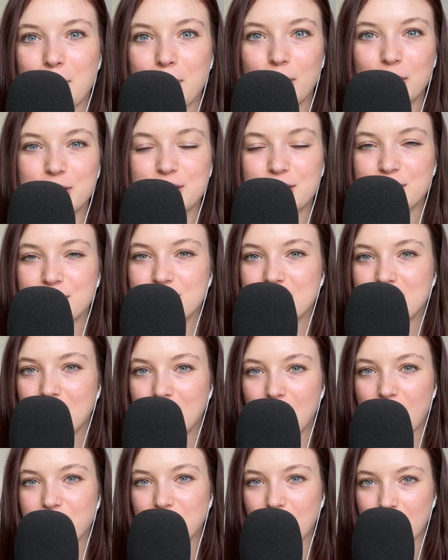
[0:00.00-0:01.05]
person's
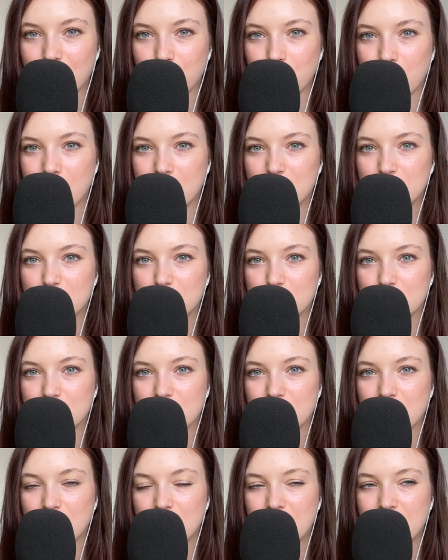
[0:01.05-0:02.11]
love language.
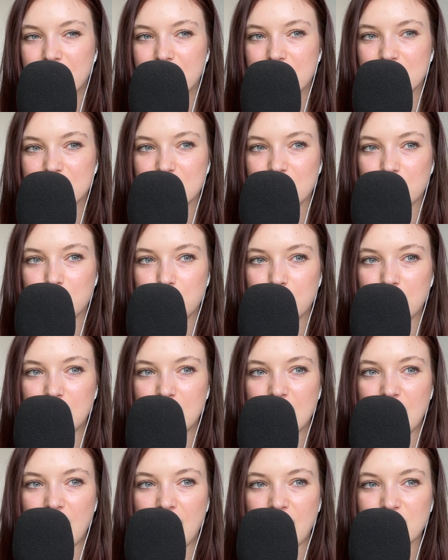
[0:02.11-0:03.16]
This could
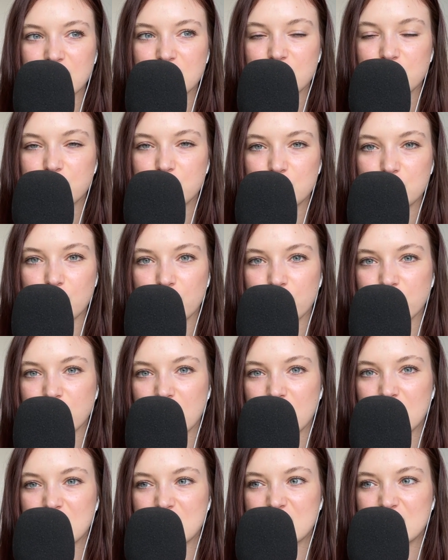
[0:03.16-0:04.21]
be acts of
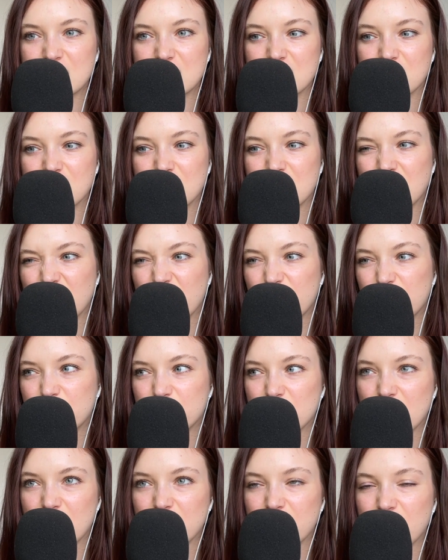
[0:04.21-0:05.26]
service,
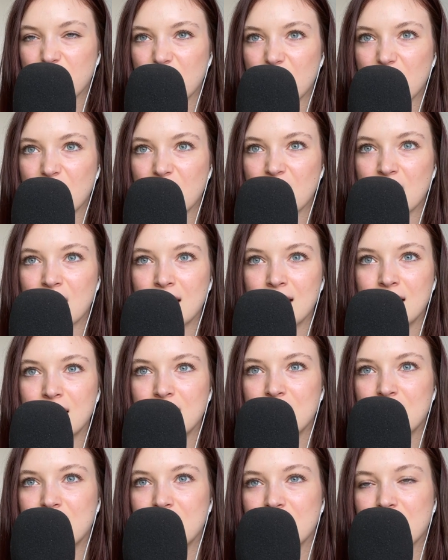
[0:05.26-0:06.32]
gift giving,
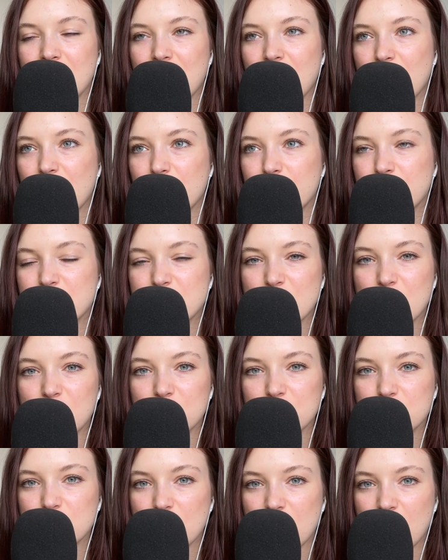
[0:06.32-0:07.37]
physical
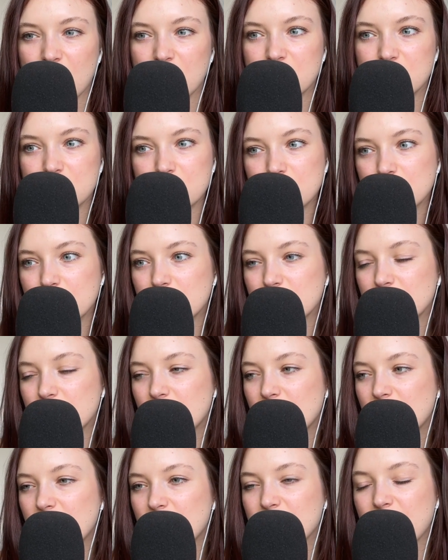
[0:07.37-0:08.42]
touch.
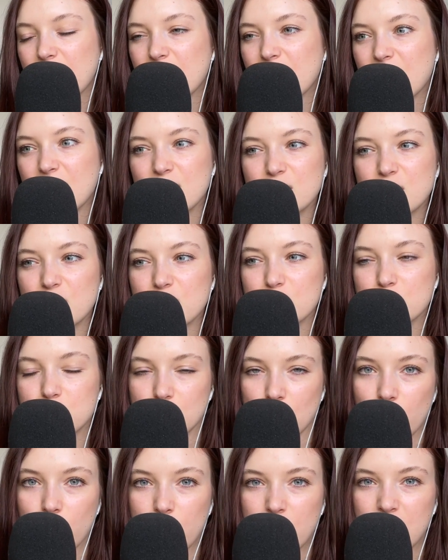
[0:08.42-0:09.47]
There's
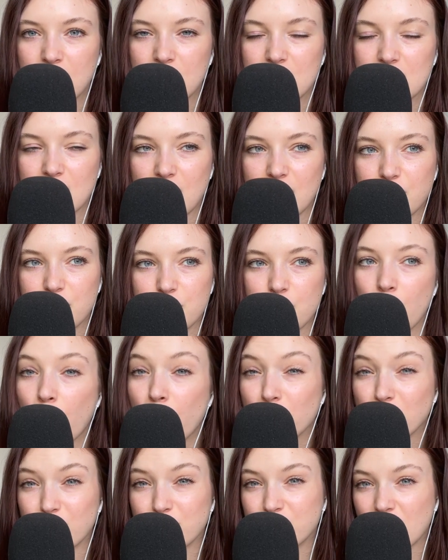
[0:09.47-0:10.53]
so many, I don't know
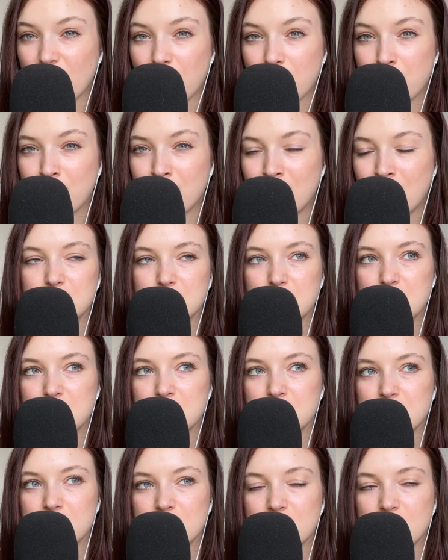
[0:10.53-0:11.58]
all of them,
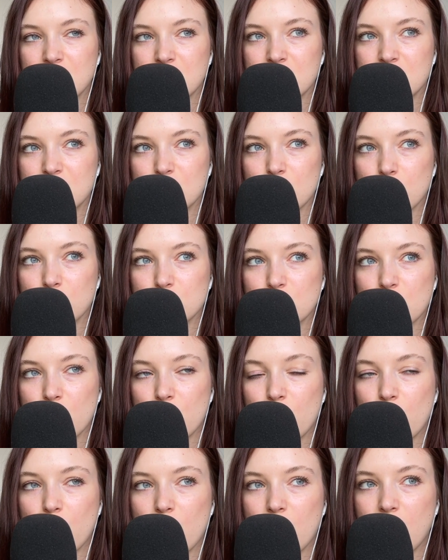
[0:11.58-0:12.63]
which is
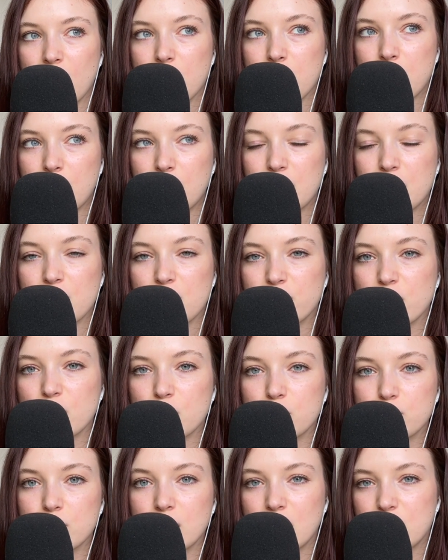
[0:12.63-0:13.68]
also a part of a
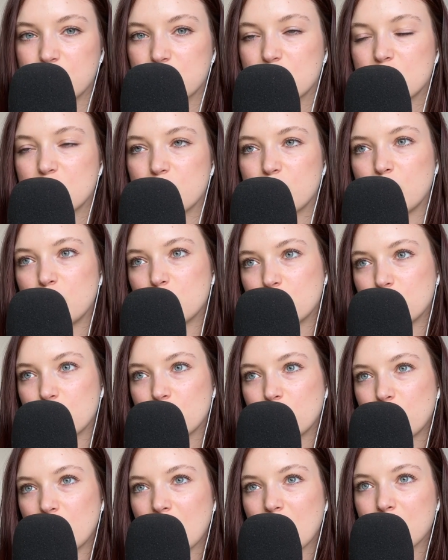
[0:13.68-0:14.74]
good relationship. You
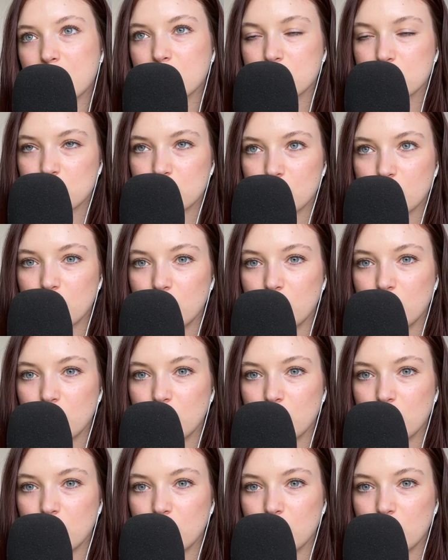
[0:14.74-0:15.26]
should be able to,